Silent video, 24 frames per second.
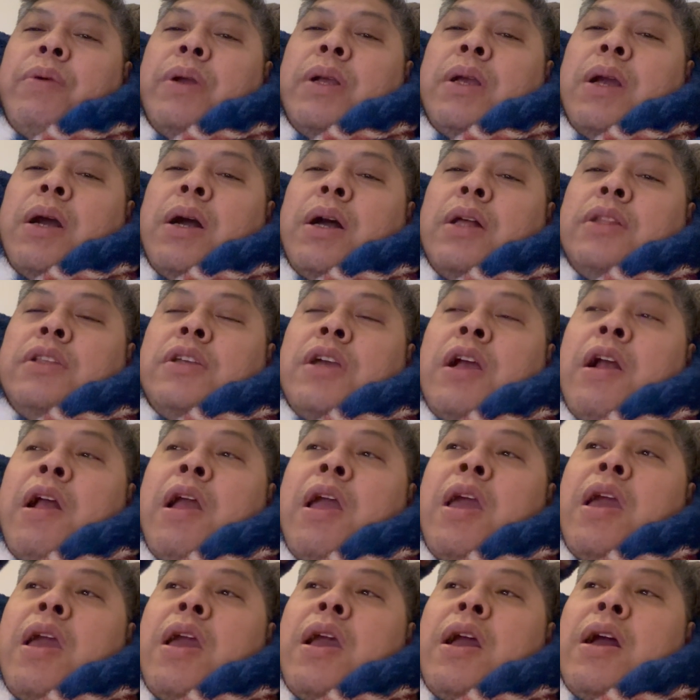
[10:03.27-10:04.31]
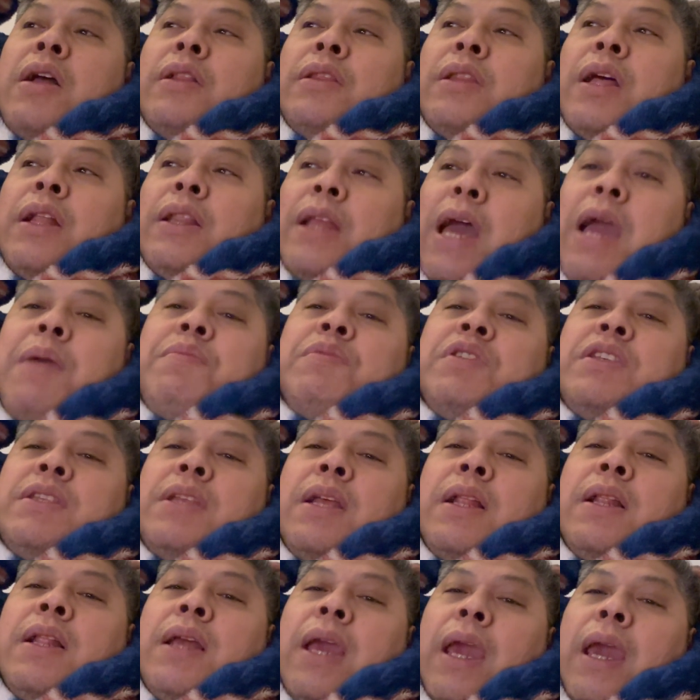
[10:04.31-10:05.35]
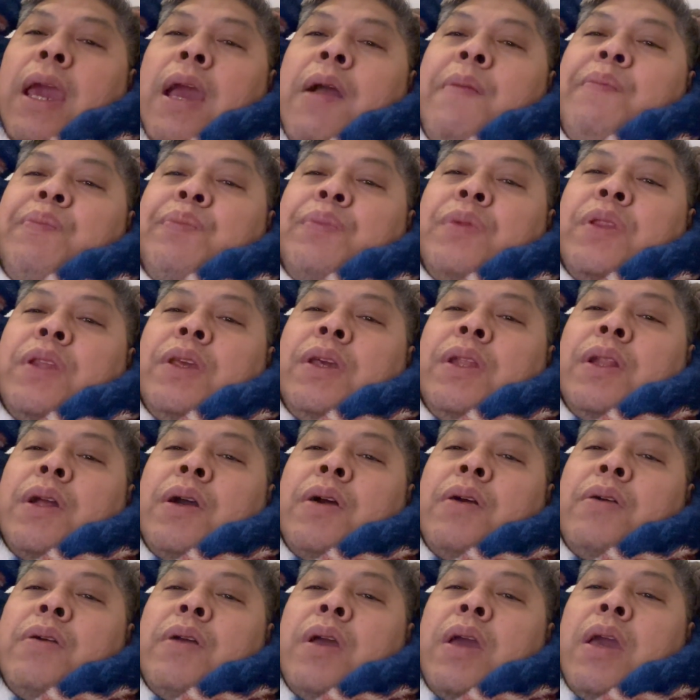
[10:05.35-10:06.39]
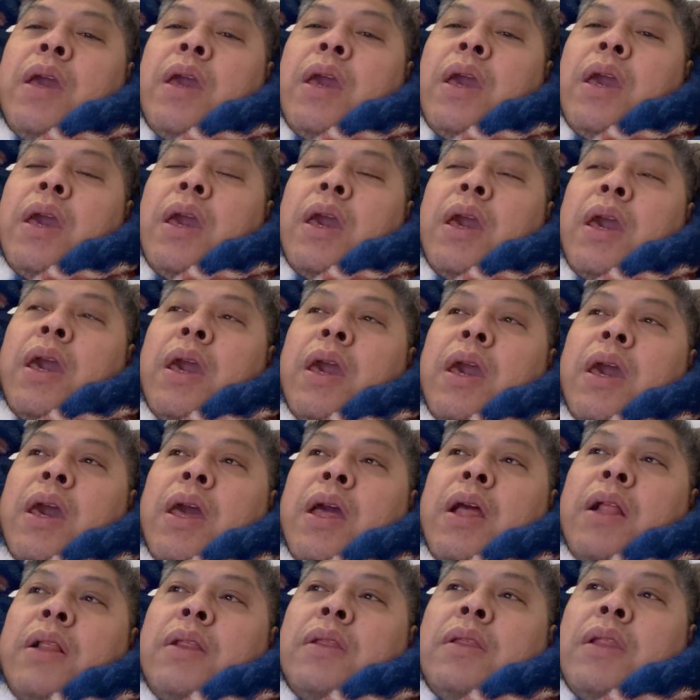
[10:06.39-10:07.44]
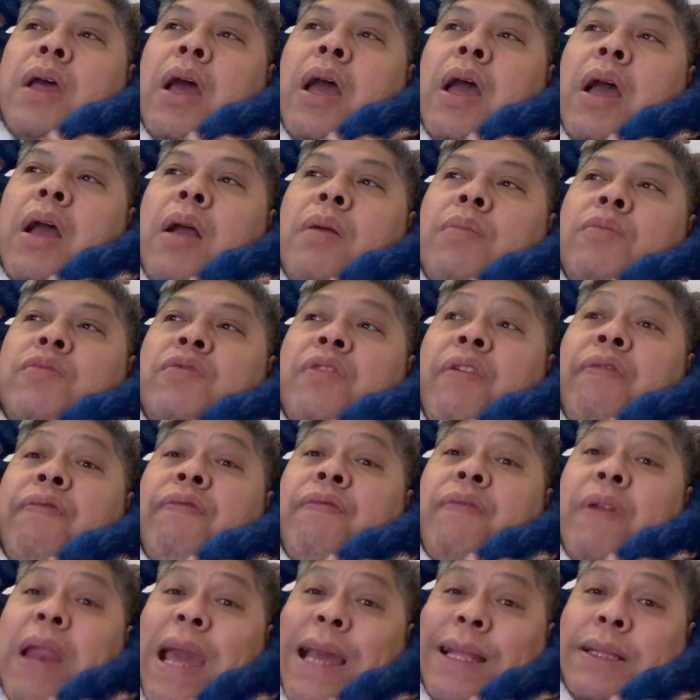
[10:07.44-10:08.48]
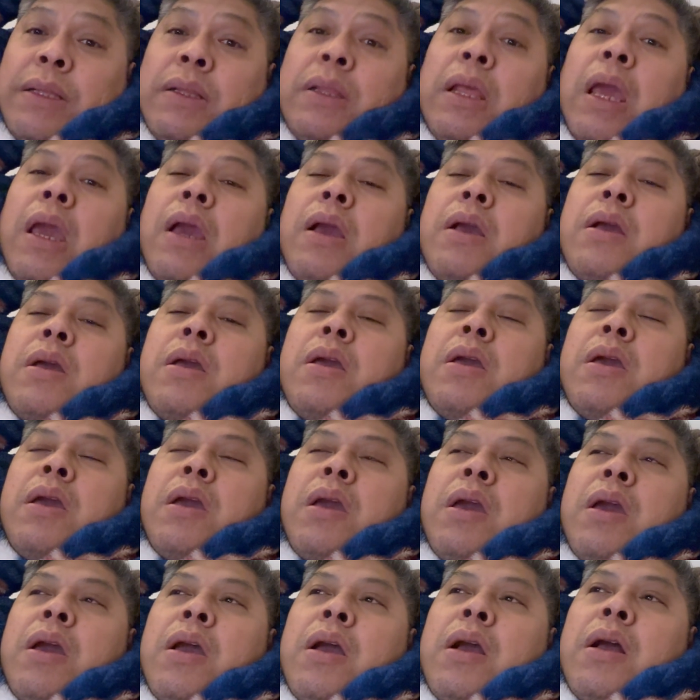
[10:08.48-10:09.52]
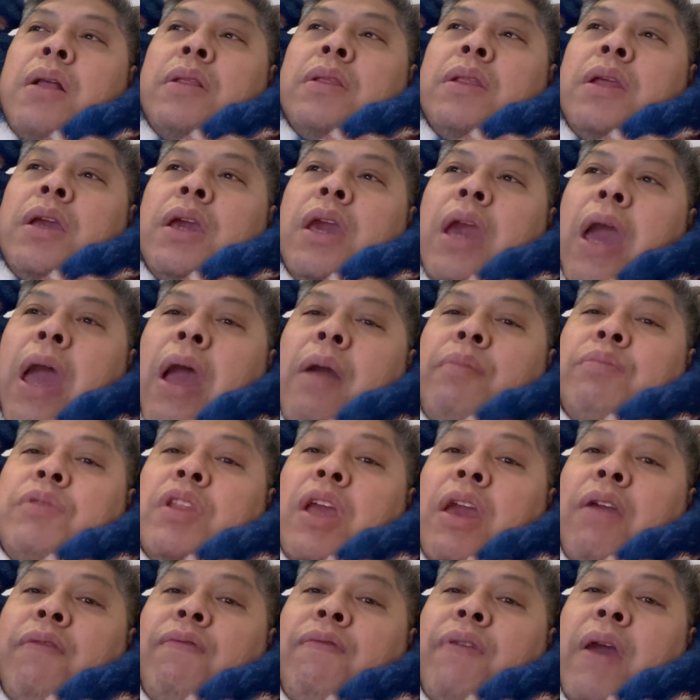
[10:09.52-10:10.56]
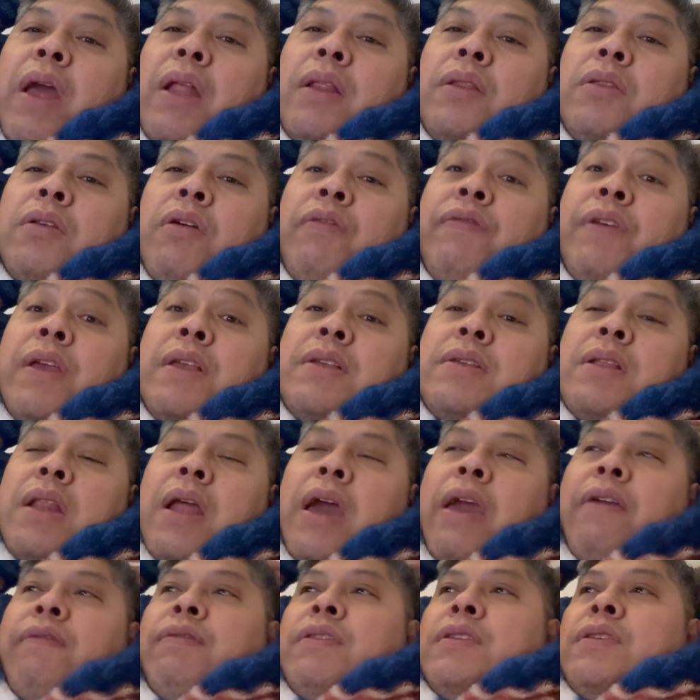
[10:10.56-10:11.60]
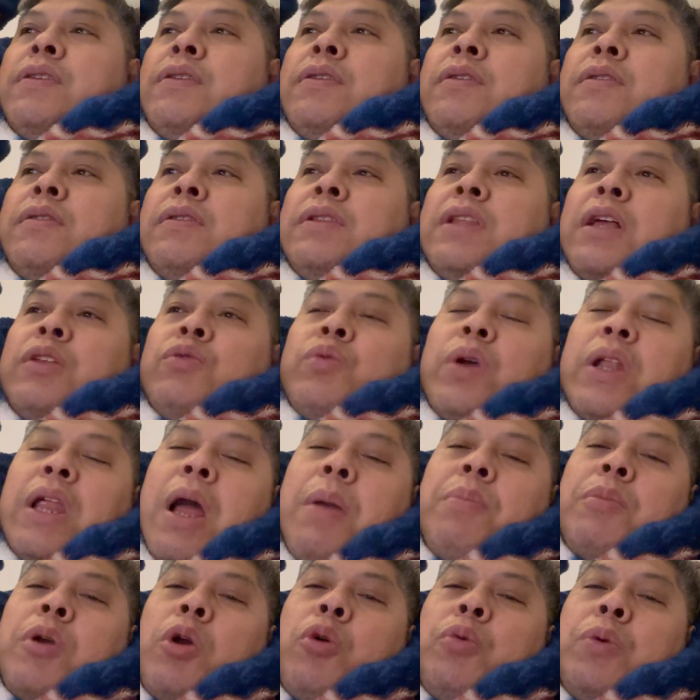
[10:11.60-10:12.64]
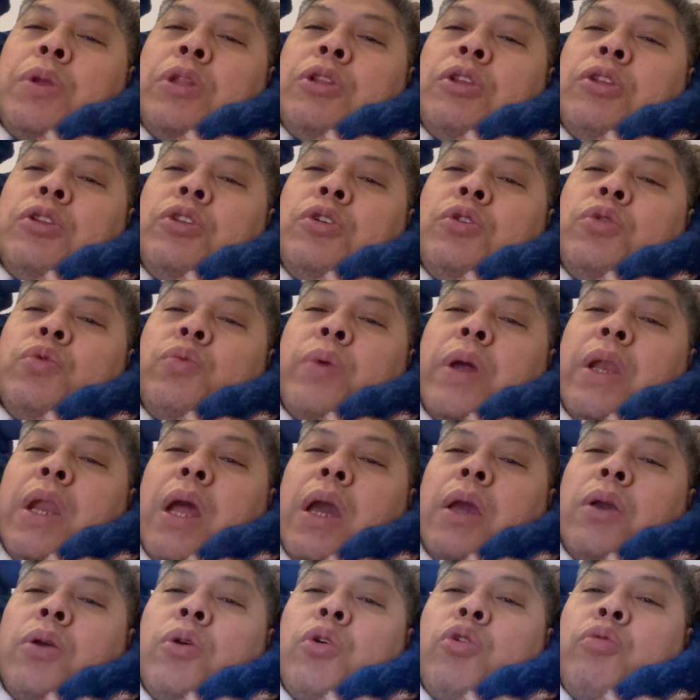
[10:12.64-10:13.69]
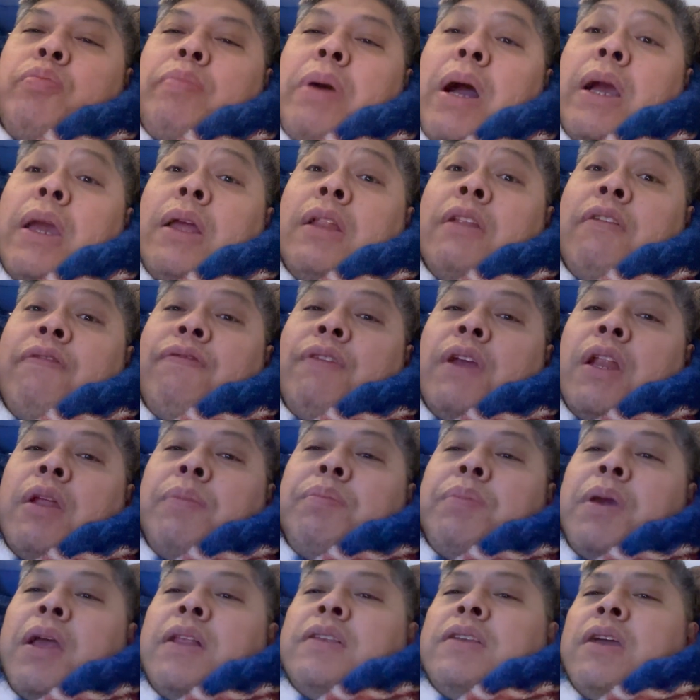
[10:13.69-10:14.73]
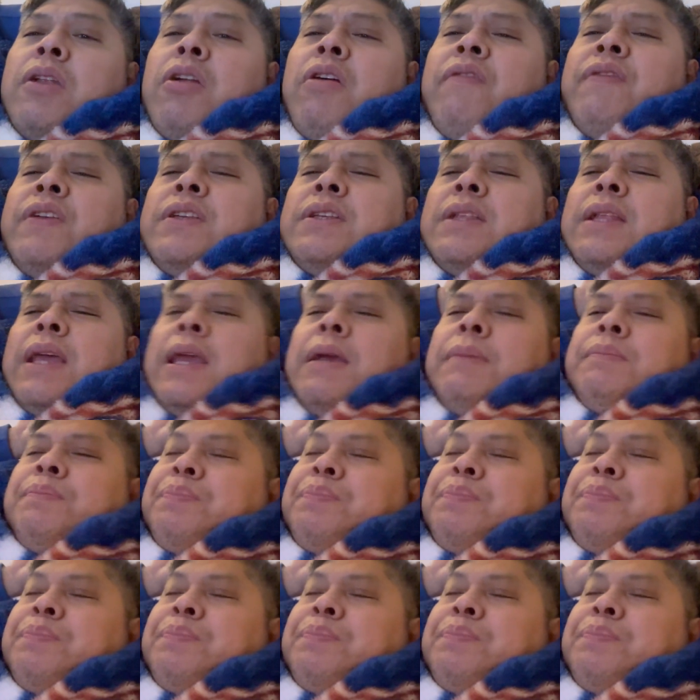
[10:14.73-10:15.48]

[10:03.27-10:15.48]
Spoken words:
God, that I'm still here, you know, and I'm reflecting the event of his life. So that's what I'm going to do when I go back in the Philippines. And obviously,